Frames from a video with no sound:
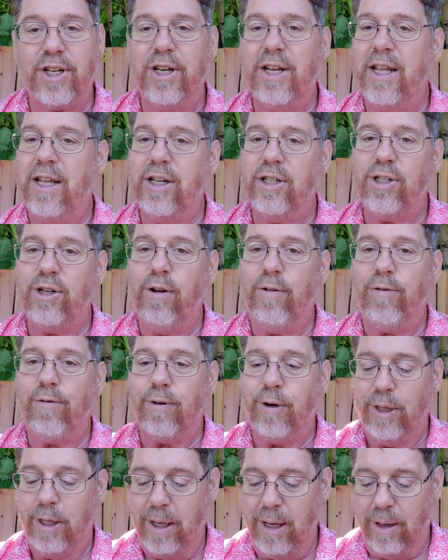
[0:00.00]
an issue
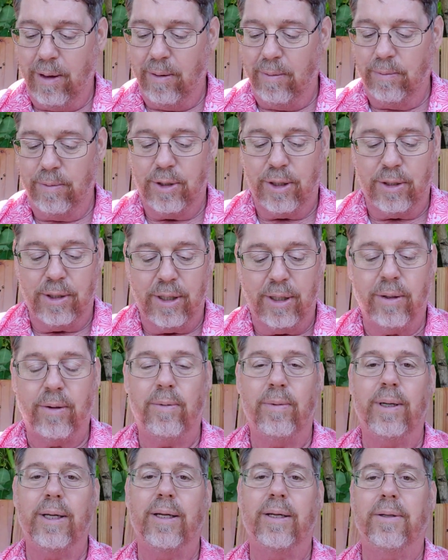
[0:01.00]
for them to deal
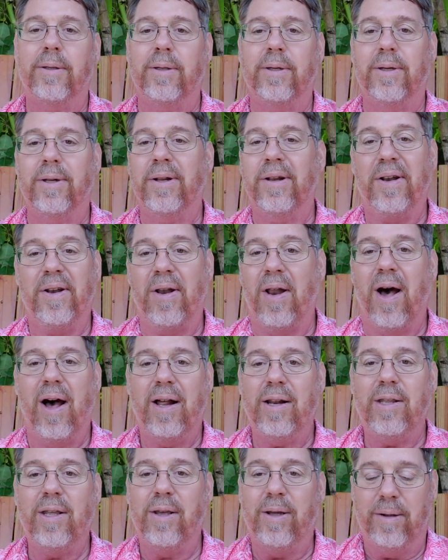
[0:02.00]
with,
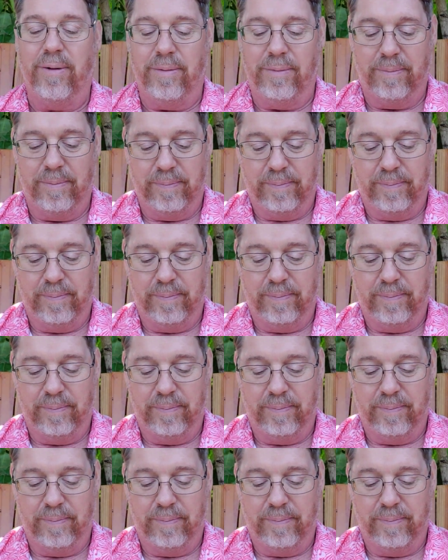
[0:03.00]
not you.